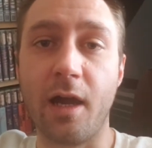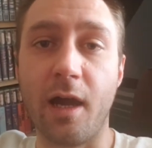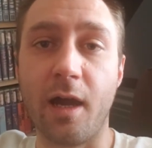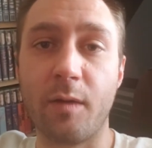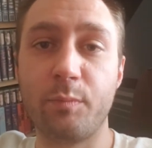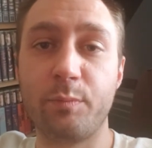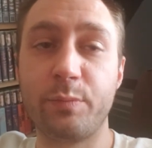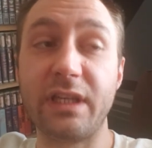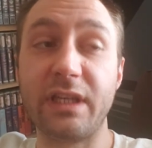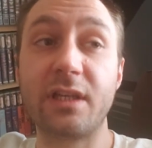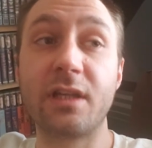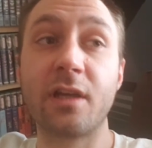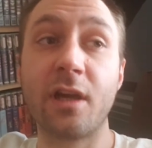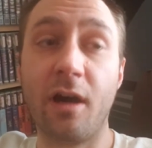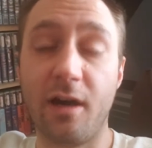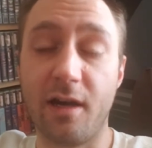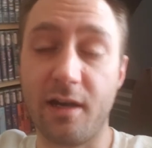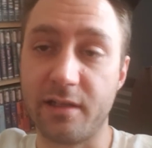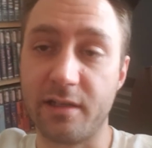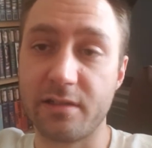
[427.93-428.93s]

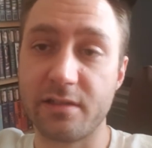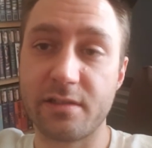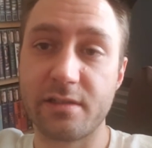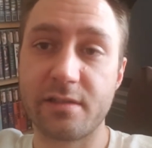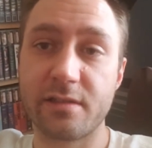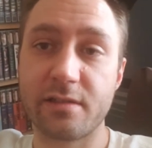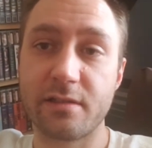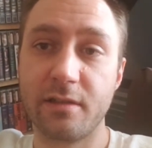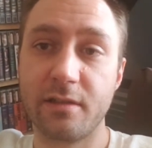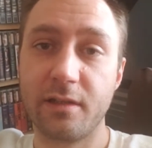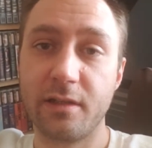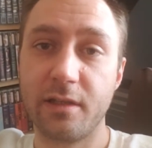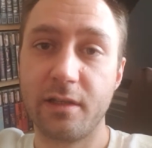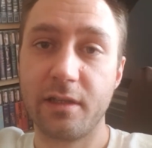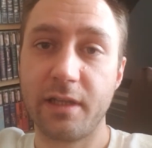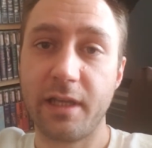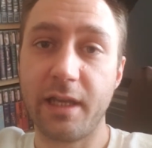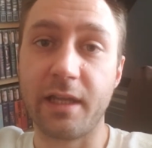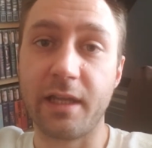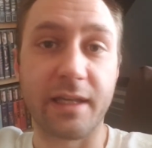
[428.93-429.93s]
because
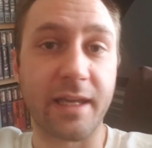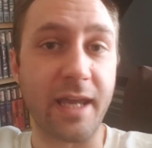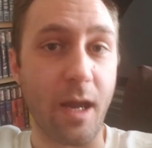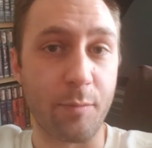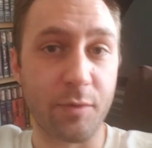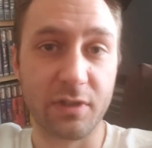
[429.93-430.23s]
in